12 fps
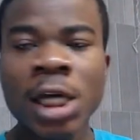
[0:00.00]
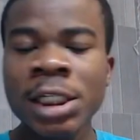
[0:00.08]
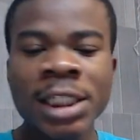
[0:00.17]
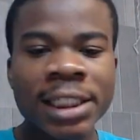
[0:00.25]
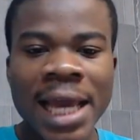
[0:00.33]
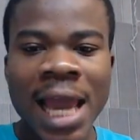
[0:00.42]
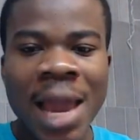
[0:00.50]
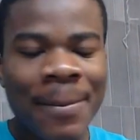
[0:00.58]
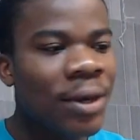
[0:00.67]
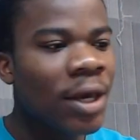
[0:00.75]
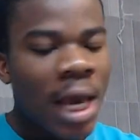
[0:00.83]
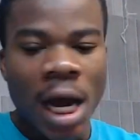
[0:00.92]
They help
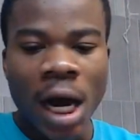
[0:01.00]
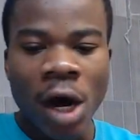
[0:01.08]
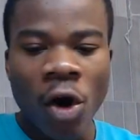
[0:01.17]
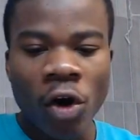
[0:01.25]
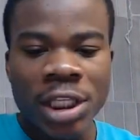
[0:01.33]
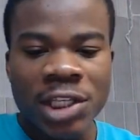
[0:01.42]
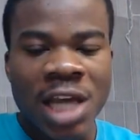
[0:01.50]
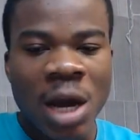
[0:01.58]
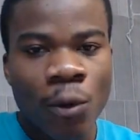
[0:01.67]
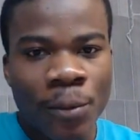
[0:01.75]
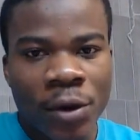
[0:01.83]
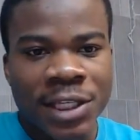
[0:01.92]
all these
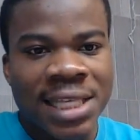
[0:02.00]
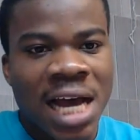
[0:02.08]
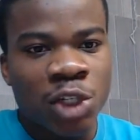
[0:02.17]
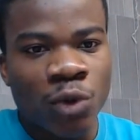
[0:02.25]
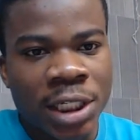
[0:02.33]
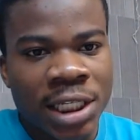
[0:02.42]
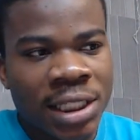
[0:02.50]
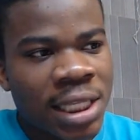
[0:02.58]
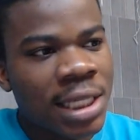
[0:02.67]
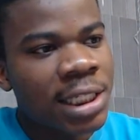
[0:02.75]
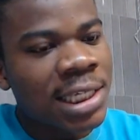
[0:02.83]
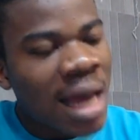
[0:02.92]
Yahoo boys. They
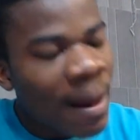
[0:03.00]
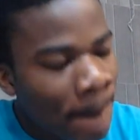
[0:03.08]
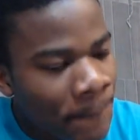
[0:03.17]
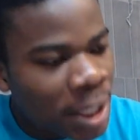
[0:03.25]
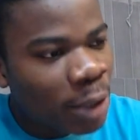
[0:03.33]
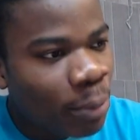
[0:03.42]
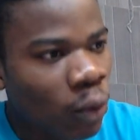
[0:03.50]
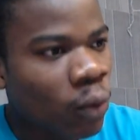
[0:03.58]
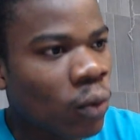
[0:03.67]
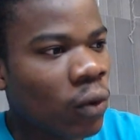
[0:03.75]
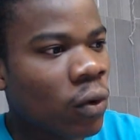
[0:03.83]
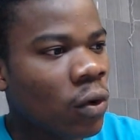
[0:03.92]
scam people.
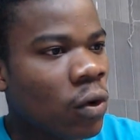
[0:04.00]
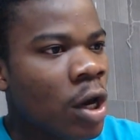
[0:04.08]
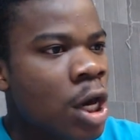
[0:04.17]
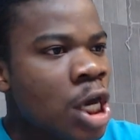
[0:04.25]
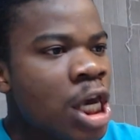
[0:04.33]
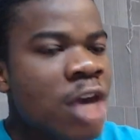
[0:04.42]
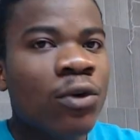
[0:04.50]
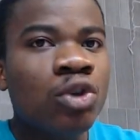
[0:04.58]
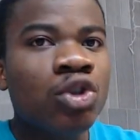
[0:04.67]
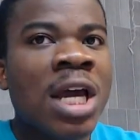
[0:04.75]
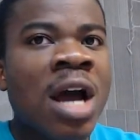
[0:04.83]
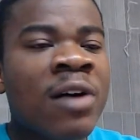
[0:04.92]
Even
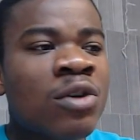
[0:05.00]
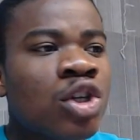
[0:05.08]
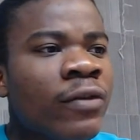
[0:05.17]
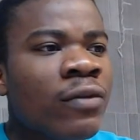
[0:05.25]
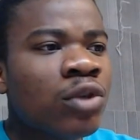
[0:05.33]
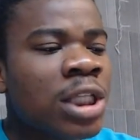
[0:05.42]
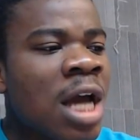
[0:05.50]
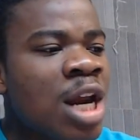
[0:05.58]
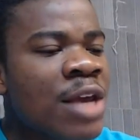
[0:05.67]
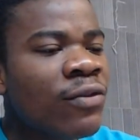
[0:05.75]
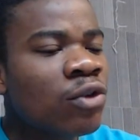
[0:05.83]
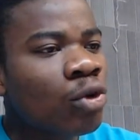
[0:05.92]

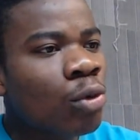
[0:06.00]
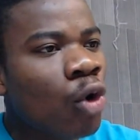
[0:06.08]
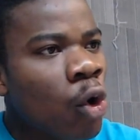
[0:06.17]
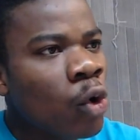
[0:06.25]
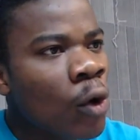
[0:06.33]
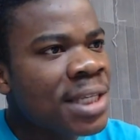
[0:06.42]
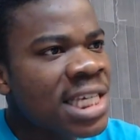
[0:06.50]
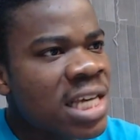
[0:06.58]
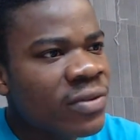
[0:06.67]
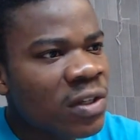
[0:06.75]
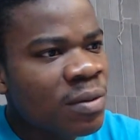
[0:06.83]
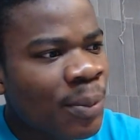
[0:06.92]
some corrupt
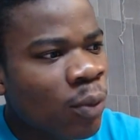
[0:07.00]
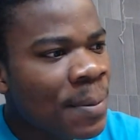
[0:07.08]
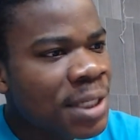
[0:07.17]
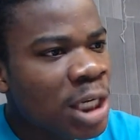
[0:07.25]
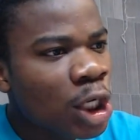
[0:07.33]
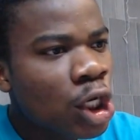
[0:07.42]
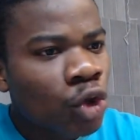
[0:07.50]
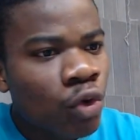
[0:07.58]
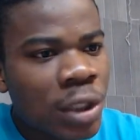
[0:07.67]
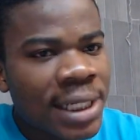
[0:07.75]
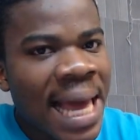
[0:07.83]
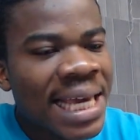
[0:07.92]
EFCC people will be saying, no,
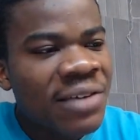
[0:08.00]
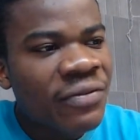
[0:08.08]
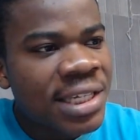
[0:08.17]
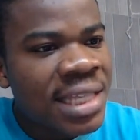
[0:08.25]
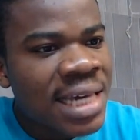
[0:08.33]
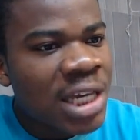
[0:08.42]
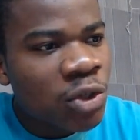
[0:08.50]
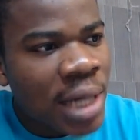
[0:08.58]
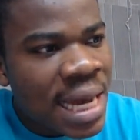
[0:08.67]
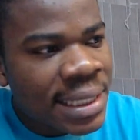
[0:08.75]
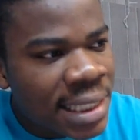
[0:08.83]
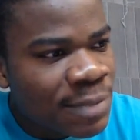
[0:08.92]
they like investigate so
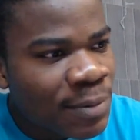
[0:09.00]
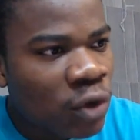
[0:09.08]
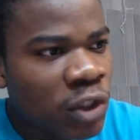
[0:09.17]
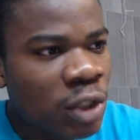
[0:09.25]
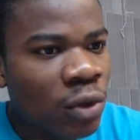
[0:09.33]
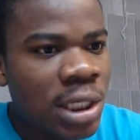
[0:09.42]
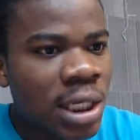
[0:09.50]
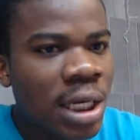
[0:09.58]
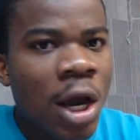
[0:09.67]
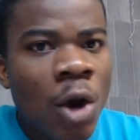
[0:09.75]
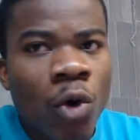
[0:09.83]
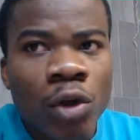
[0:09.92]
kind of things because they don't say
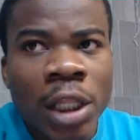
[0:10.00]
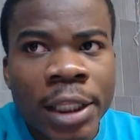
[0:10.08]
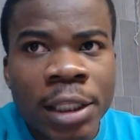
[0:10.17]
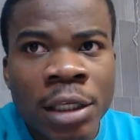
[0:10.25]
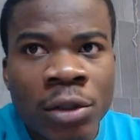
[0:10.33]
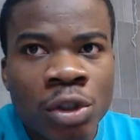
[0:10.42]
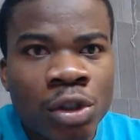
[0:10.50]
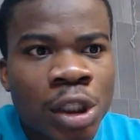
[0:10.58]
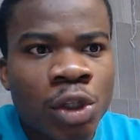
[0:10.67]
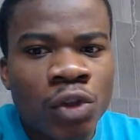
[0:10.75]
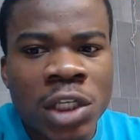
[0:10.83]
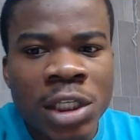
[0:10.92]

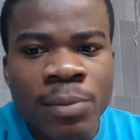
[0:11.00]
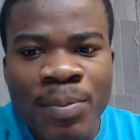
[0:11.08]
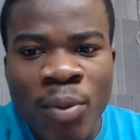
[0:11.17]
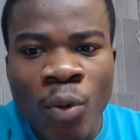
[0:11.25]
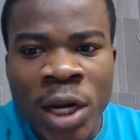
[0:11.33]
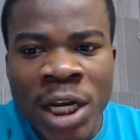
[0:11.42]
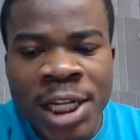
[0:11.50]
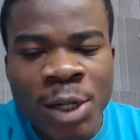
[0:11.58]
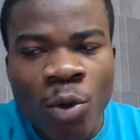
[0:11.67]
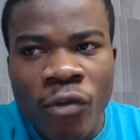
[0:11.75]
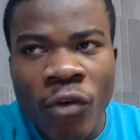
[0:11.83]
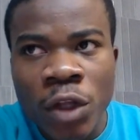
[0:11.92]
the people where they
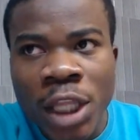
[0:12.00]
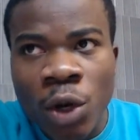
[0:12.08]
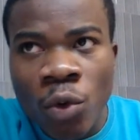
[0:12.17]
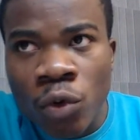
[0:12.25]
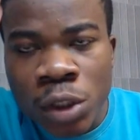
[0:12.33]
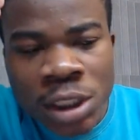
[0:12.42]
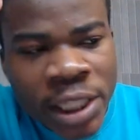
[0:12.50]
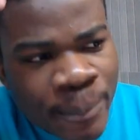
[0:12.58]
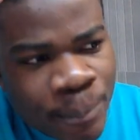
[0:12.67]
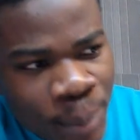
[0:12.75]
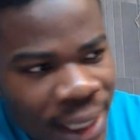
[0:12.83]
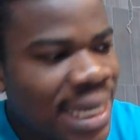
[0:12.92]
work for, they go
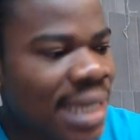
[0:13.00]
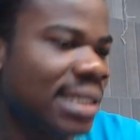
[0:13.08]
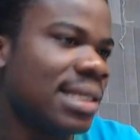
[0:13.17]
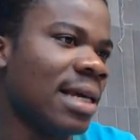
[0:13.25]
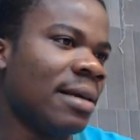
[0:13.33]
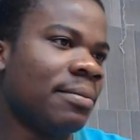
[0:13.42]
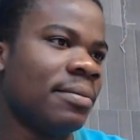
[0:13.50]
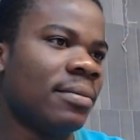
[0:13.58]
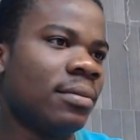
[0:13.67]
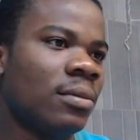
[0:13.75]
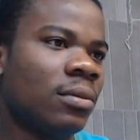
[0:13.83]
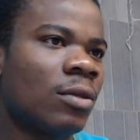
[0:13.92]
implicate them.
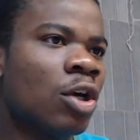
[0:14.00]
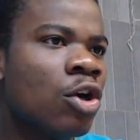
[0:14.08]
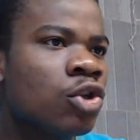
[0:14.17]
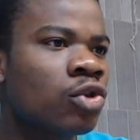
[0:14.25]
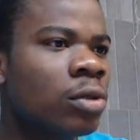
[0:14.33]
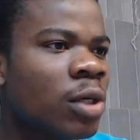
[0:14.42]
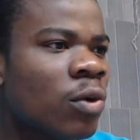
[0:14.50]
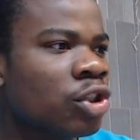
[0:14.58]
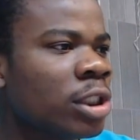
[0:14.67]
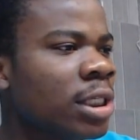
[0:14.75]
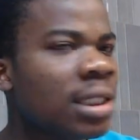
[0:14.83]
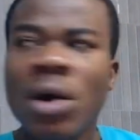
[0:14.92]
So the
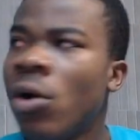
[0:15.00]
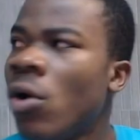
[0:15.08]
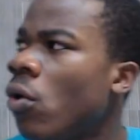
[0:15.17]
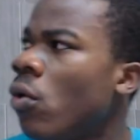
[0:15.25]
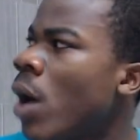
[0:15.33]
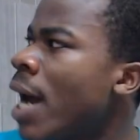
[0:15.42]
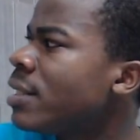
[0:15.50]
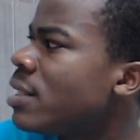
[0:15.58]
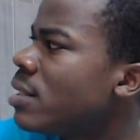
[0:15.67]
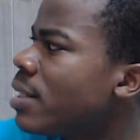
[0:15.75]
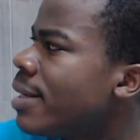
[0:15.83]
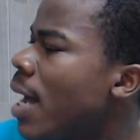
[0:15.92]
question is, oh, I
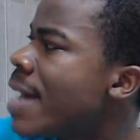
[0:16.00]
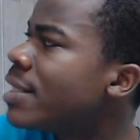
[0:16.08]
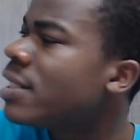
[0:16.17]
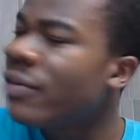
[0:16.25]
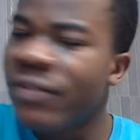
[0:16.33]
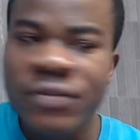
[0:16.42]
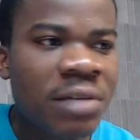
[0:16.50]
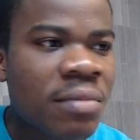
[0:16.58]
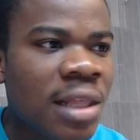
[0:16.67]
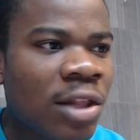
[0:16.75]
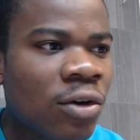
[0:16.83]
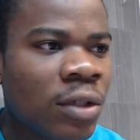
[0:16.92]
say 50
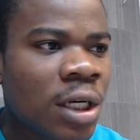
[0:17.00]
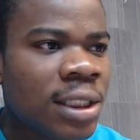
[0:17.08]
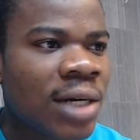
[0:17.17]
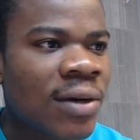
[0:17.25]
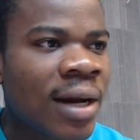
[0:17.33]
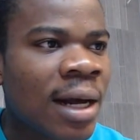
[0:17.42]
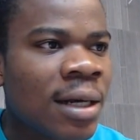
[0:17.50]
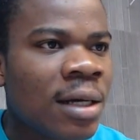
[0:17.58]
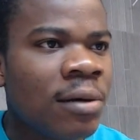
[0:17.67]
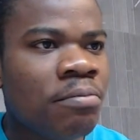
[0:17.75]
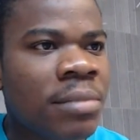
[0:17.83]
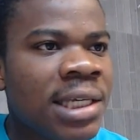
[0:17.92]
million naira
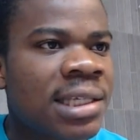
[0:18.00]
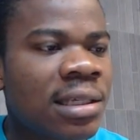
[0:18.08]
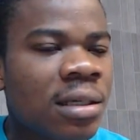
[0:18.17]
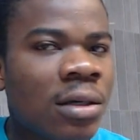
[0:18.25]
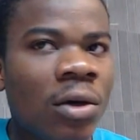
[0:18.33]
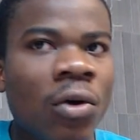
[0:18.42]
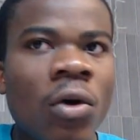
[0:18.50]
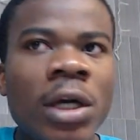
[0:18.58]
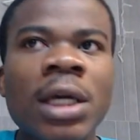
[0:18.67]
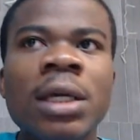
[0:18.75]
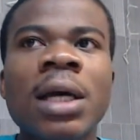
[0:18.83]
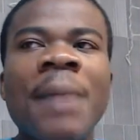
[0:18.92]
miss.
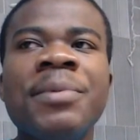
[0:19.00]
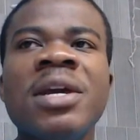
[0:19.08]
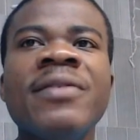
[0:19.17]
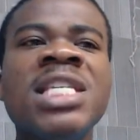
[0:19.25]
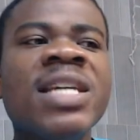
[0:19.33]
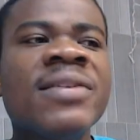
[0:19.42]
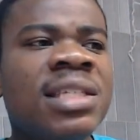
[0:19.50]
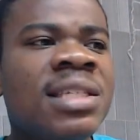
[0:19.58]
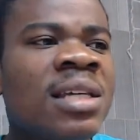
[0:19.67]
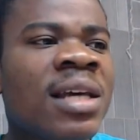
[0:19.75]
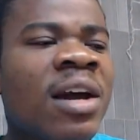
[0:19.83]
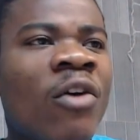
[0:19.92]
Okay, I'll be a
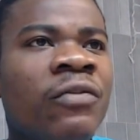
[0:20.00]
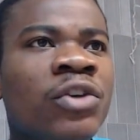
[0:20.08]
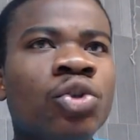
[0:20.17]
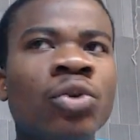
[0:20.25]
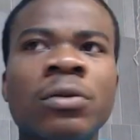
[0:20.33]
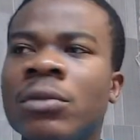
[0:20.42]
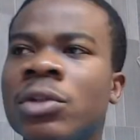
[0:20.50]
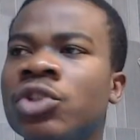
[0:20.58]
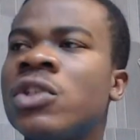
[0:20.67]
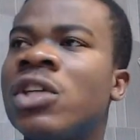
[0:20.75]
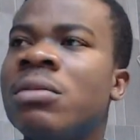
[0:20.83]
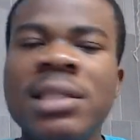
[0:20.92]
ESC official.
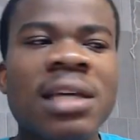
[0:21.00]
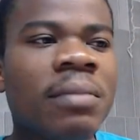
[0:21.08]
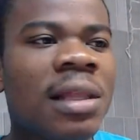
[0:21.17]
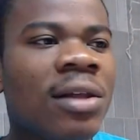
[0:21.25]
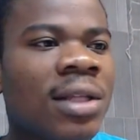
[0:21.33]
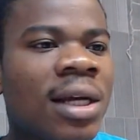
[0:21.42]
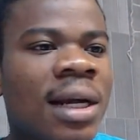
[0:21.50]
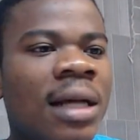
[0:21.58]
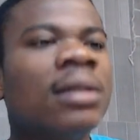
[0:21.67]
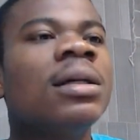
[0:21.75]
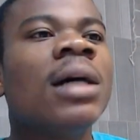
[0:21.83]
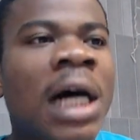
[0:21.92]
Just give me 10 million naira.